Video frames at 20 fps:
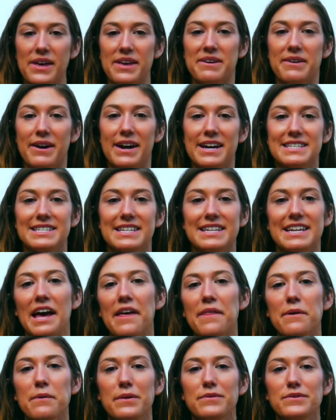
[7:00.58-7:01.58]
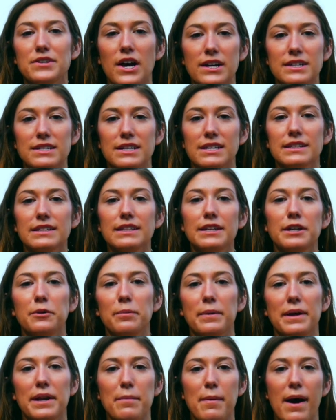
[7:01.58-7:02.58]
you guys, now that we've talked a little
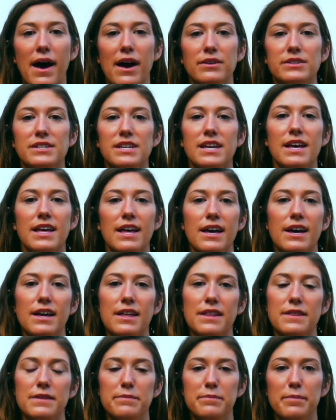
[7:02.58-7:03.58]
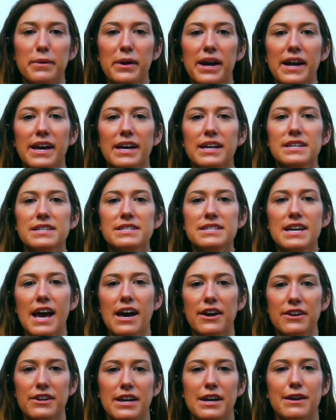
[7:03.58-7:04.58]
bit about the brand,
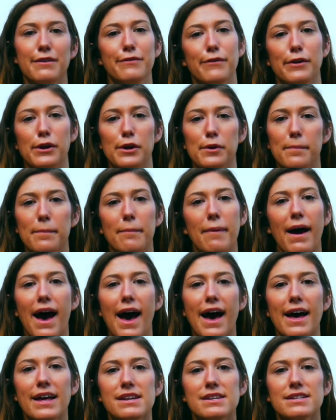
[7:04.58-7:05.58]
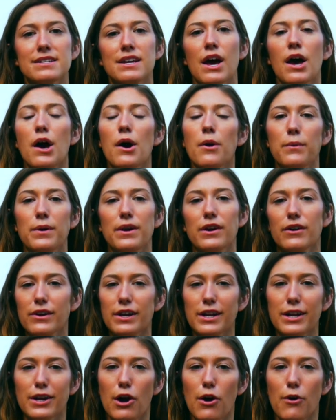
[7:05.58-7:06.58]
how to care for your mat, we are
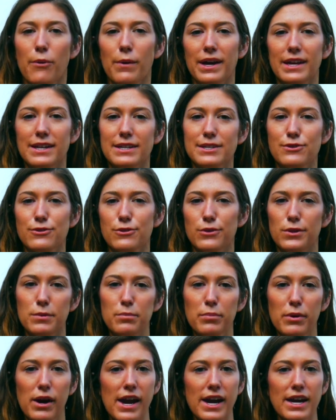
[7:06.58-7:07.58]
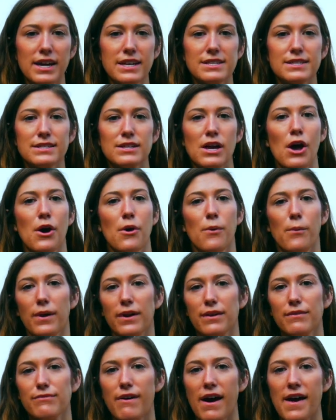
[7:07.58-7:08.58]
going to go into the price, where
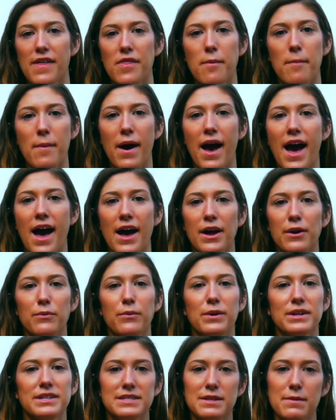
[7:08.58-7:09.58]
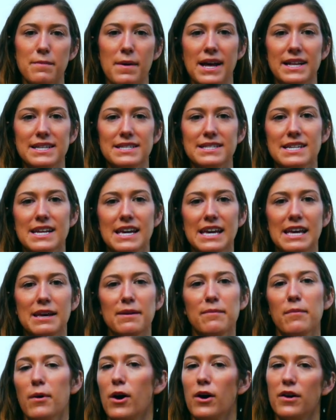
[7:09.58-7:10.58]
to find the mat, what's the mat's
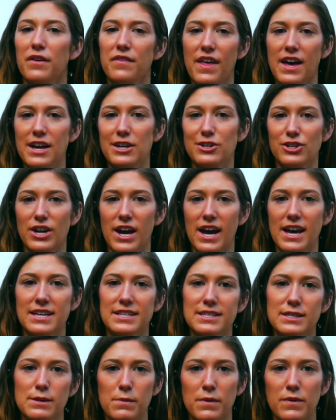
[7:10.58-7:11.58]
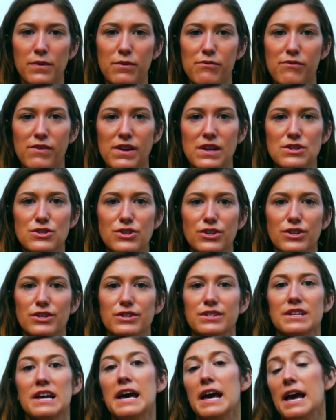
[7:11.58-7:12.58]
name, all that jazz, some of the
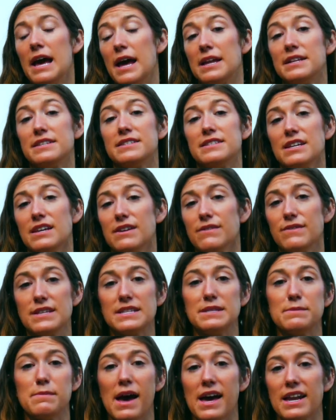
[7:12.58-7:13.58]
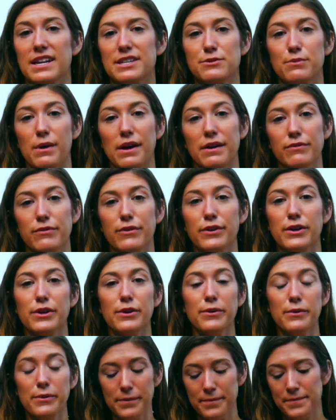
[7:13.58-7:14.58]
features, and see if this mat is right for
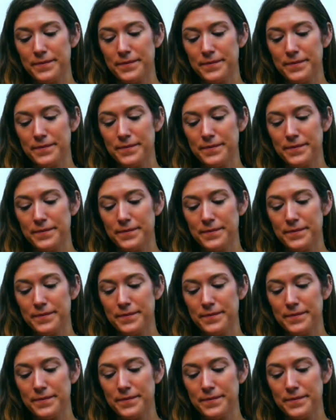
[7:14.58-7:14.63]
you.